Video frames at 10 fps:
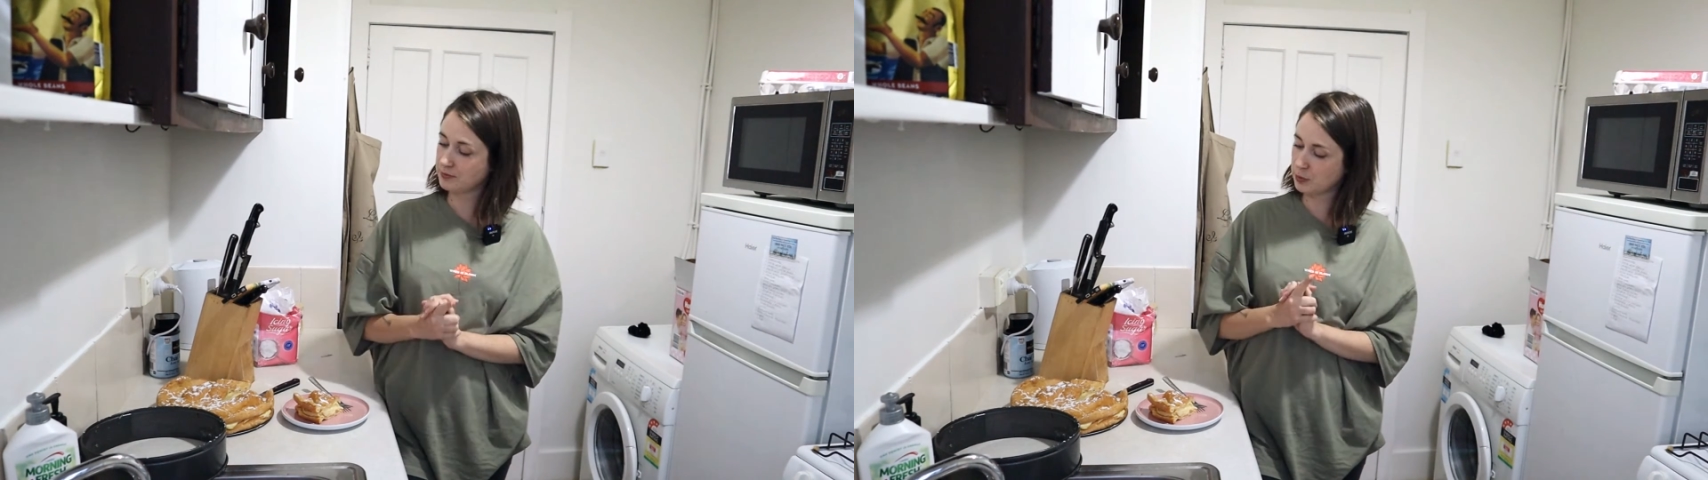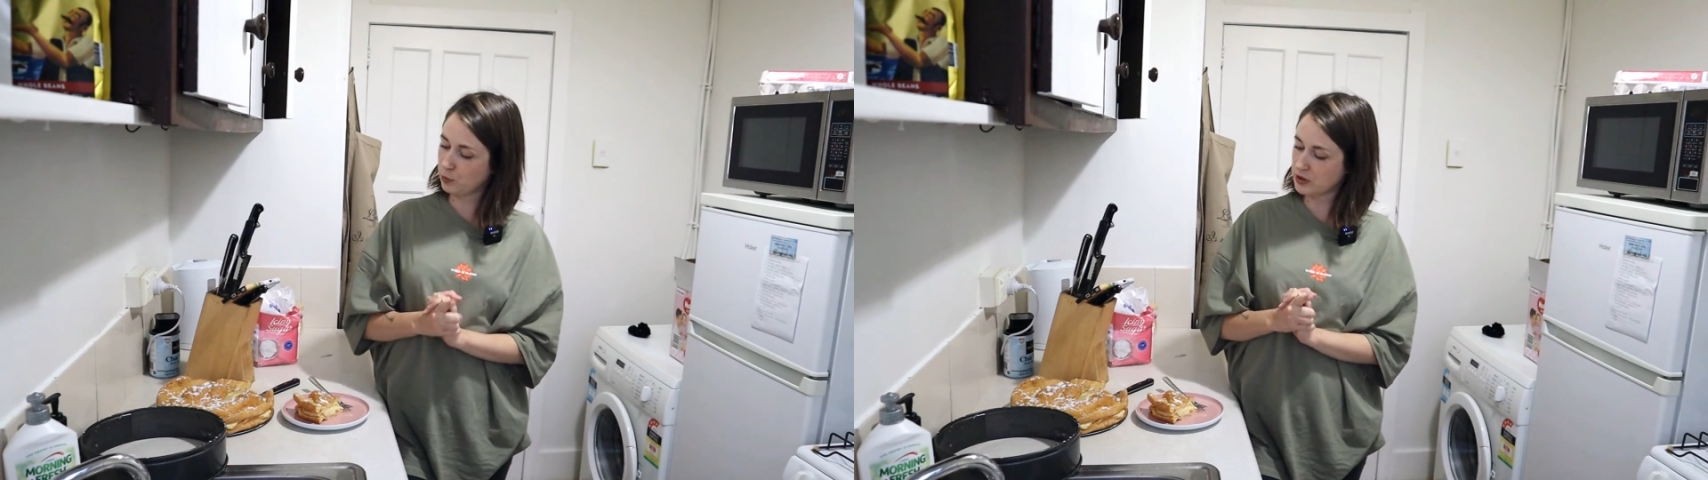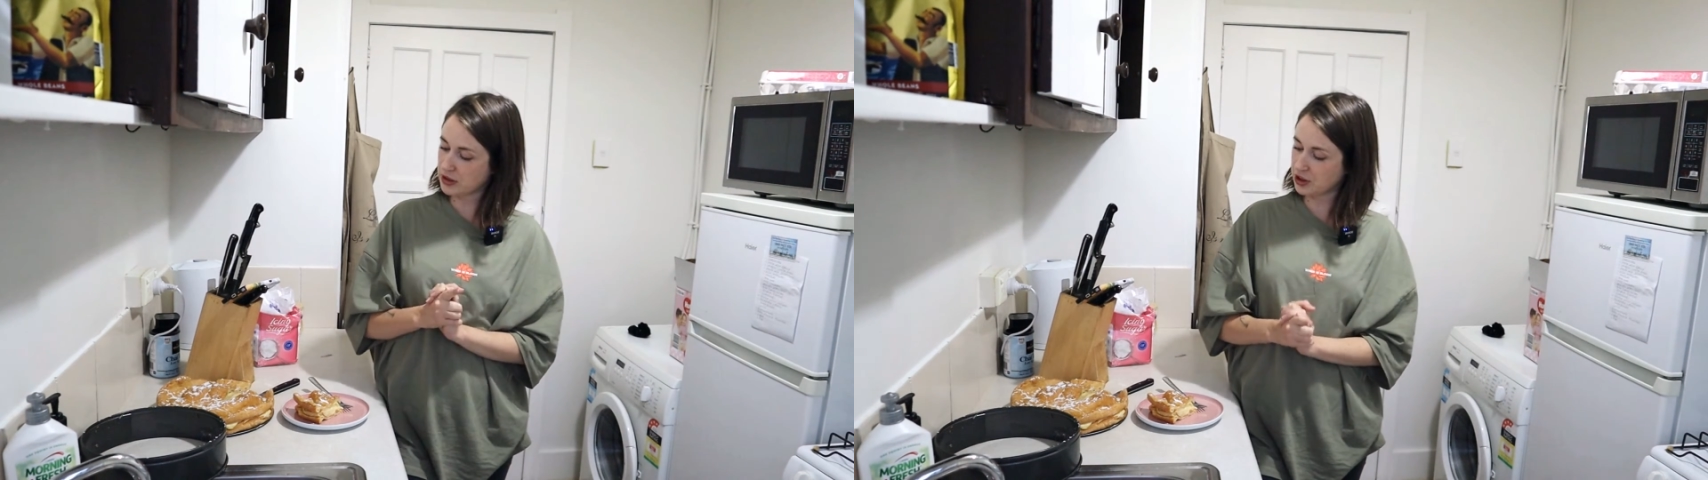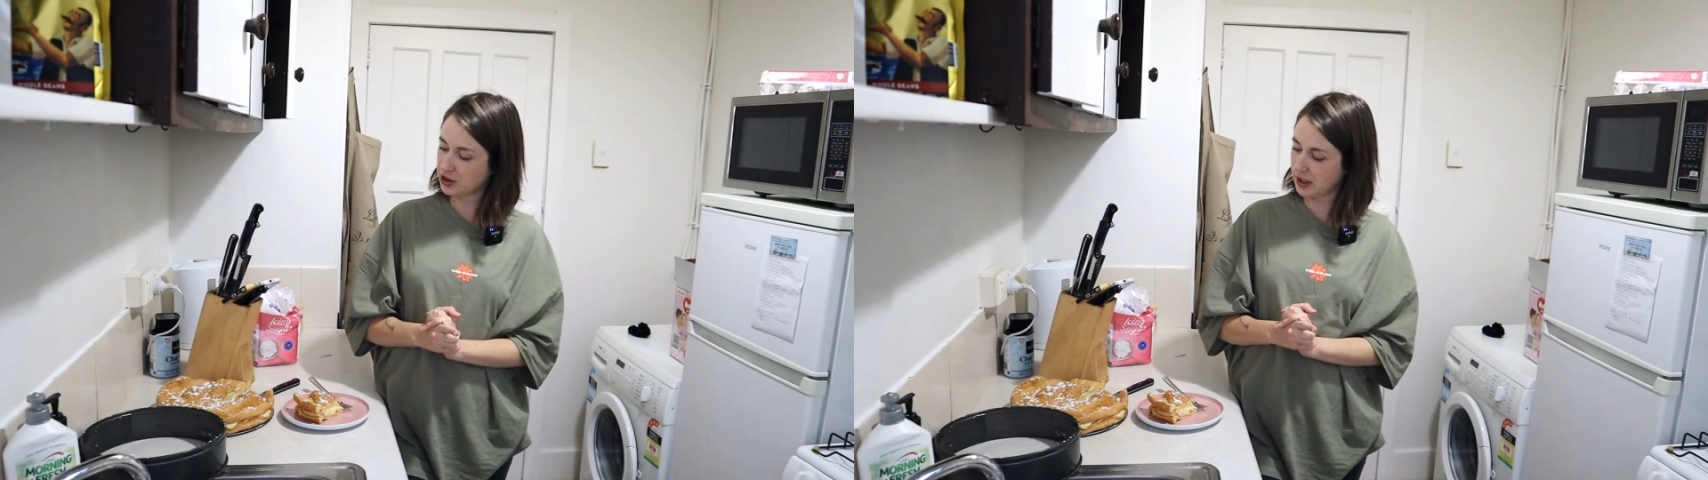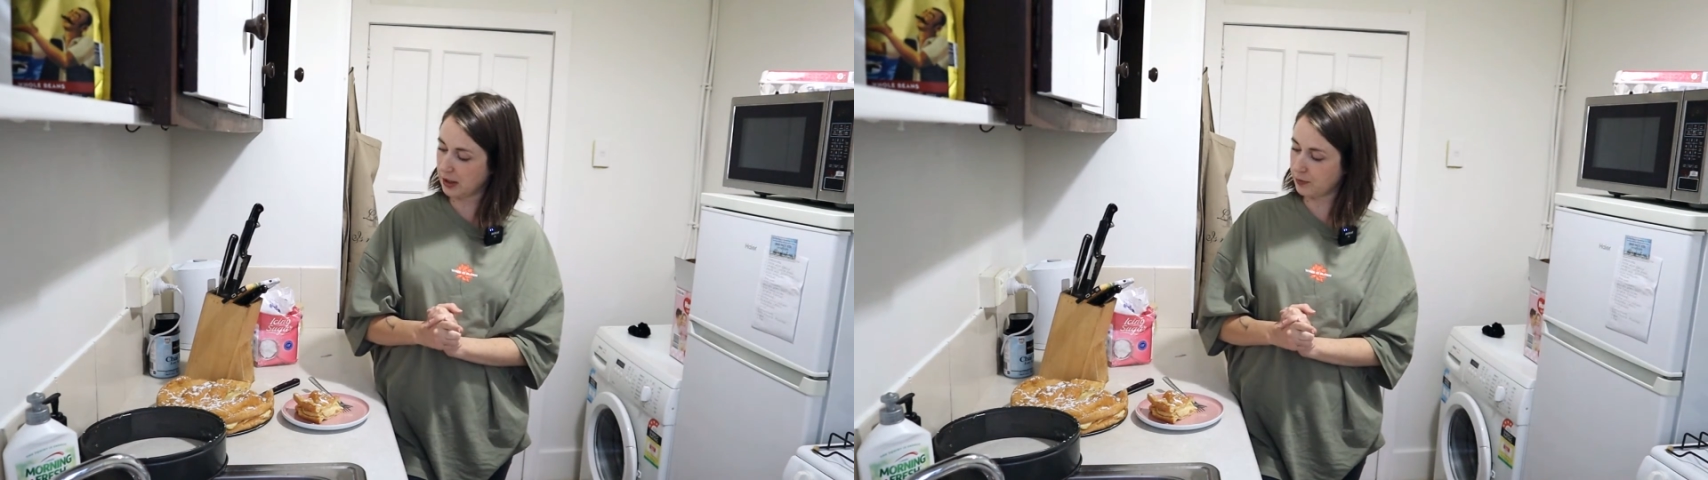But was it
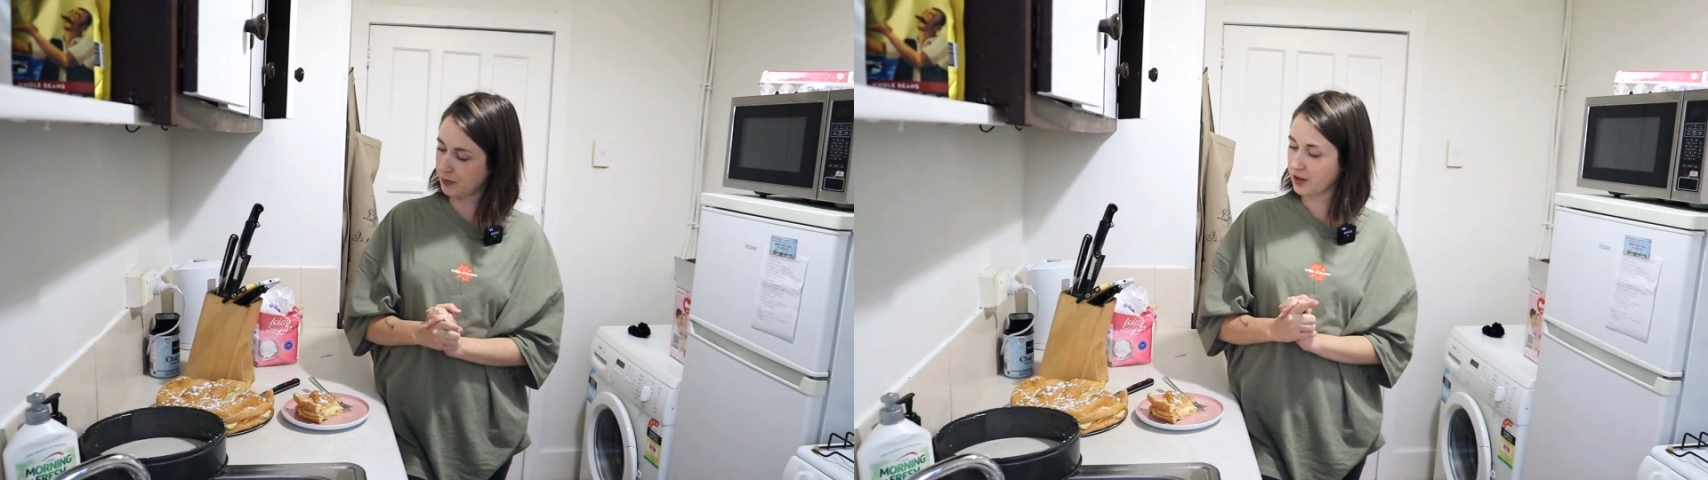cheap?